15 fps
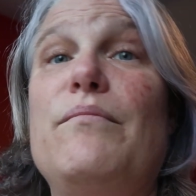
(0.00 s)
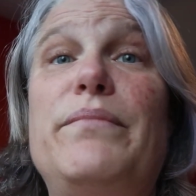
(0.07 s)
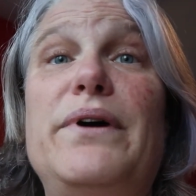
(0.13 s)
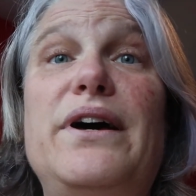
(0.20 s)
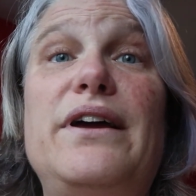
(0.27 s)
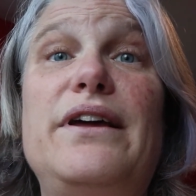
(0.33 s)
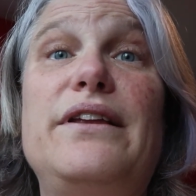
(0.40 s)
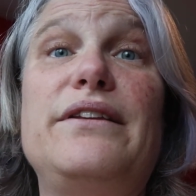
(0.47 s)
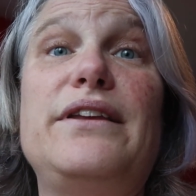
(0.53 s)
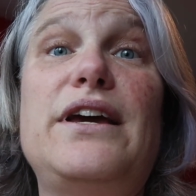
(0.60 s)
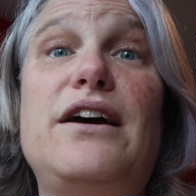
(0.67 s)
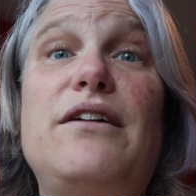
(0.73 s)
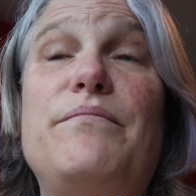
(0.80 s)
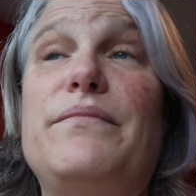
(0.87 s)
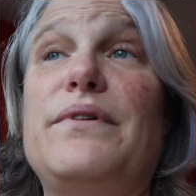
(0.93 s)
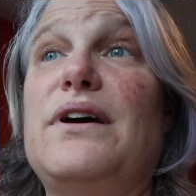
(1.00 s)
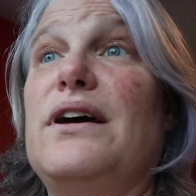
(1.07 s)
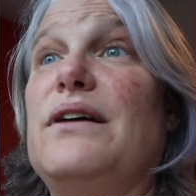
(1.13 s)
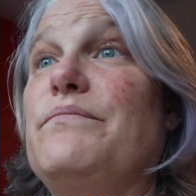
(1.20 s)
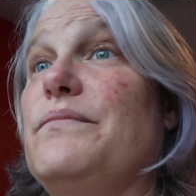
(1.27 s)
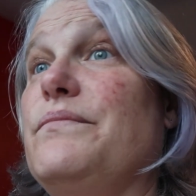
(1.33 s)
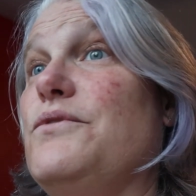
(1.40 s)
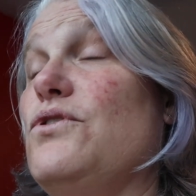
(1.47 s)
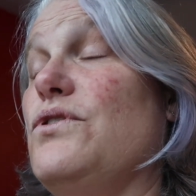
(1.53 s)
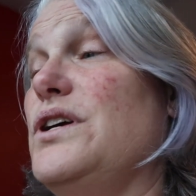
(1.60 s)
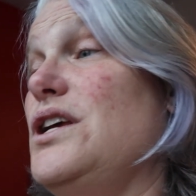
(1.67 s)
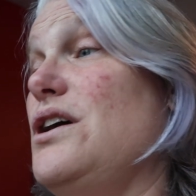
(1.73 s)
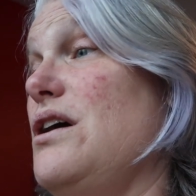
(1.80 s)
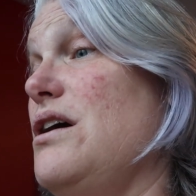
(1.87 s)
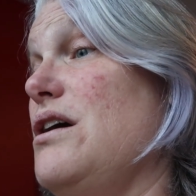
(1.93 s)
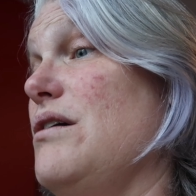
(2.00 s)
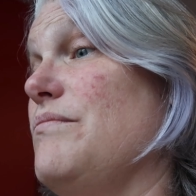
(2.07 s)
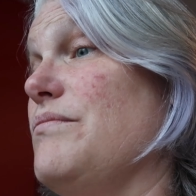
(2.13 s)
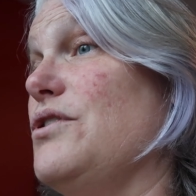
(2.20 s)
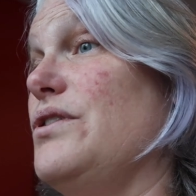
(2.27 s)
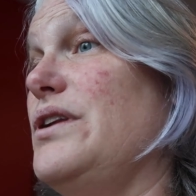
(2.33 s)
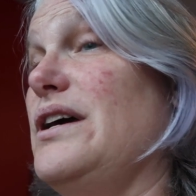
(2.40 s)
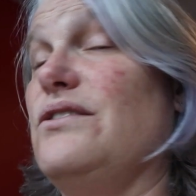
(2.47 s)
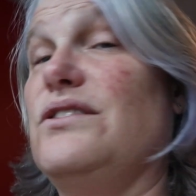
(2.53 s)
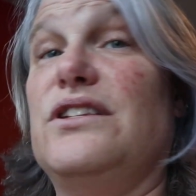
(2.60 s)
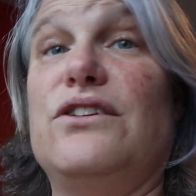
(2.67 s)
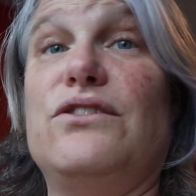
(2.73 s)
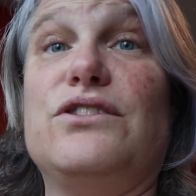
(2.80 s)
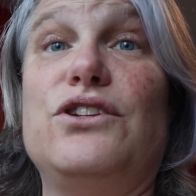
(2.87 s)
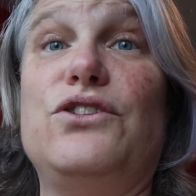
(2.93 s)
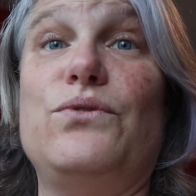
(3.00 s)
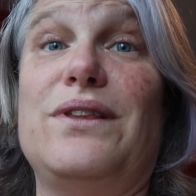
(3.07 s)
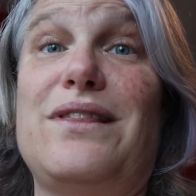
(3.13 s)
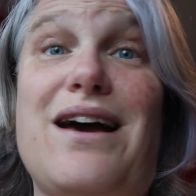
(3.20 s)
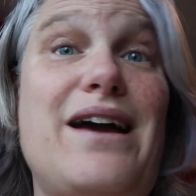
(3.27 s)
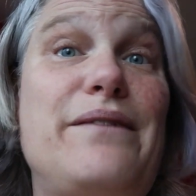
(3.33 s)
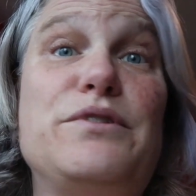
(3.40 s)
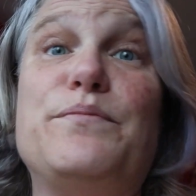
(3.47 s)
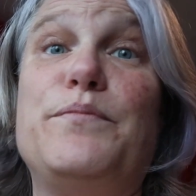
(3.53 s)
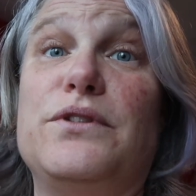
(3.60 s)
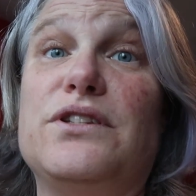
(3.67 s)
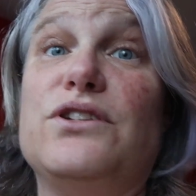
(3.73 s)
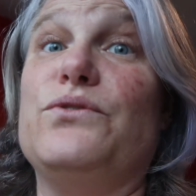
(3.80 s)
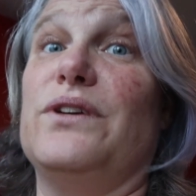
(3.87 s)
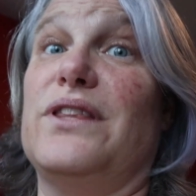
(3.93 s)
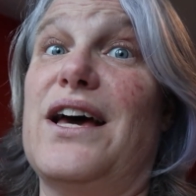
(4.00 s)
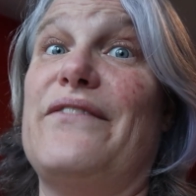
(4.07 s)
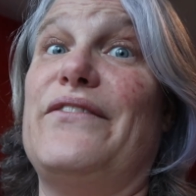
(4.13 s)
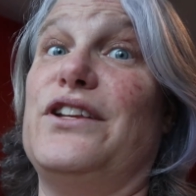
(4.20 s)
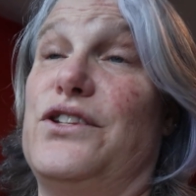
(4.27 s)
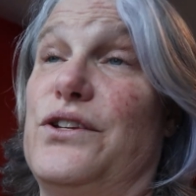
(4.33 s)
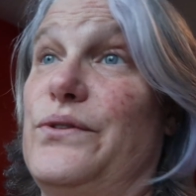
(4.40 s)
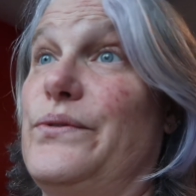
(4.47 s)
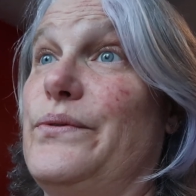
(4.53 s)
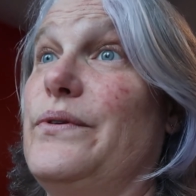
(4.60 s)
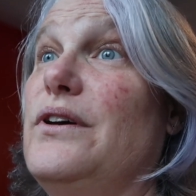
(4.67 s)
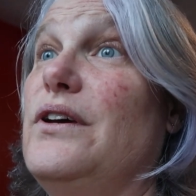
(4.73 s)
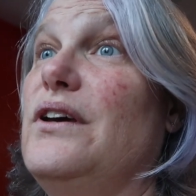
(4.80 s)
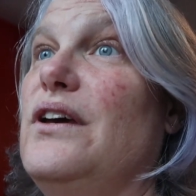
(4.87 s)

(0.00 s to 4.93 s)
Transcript: But, yeah, I'm going to go downstairs and do a live. I was supposed to do a live at 2.